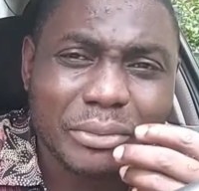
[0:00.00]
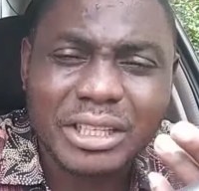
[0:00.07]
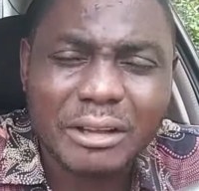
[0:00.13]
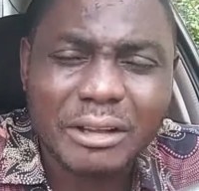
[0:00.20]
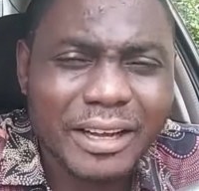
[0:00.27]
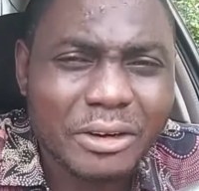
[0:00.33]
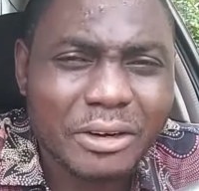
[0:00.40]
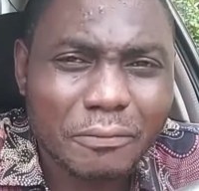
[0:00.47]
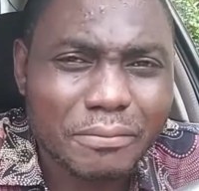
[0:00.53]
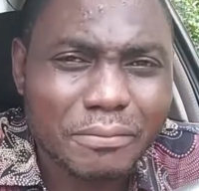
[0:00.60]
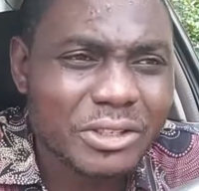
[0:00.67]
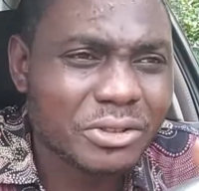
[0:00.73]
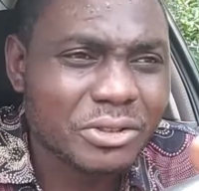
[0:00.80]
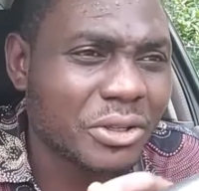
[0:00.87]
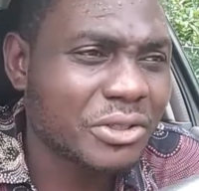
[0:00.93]
I'm not a fan
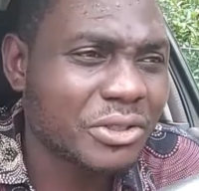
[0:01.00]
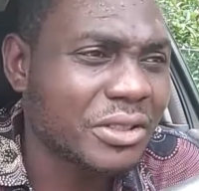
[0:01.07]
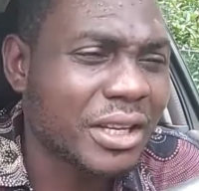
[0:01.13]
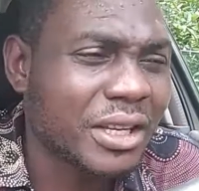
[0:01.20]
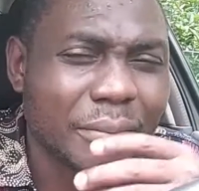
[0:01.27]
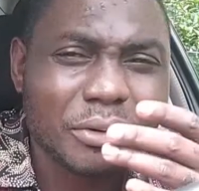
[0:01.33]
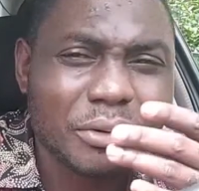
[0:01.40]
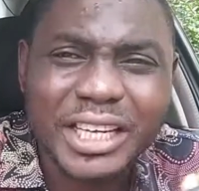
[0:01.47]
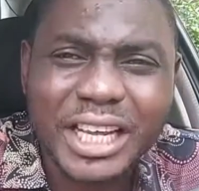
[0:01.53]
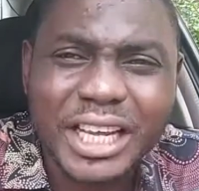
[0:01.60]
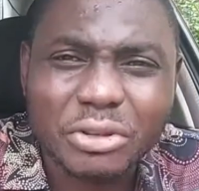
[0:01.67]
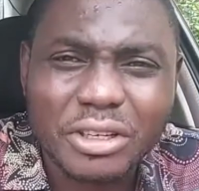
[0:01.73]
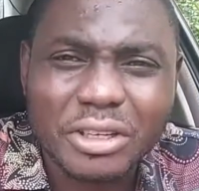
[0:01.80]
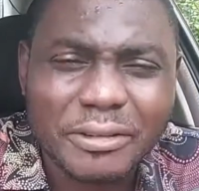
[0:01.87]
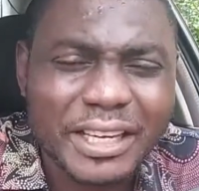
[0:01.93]
of pastors. I'm
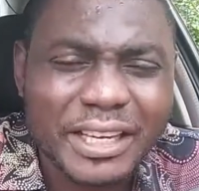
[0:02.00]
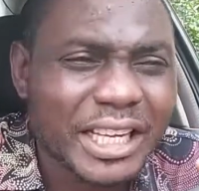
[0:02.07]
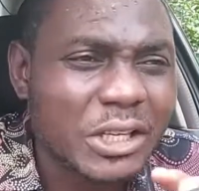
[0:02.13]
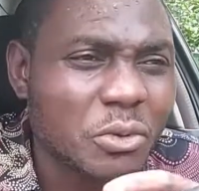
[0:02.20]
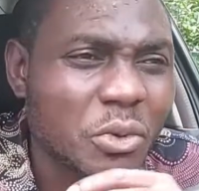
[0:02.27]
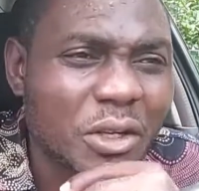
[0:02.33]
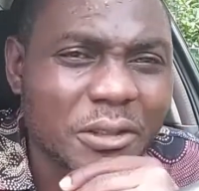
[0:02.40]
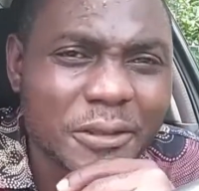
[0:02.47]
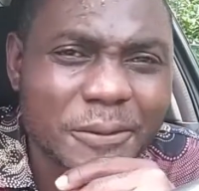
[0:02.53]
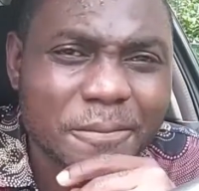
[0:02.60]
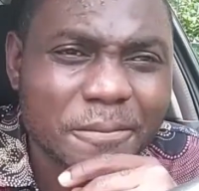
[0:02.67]
not here to defend them.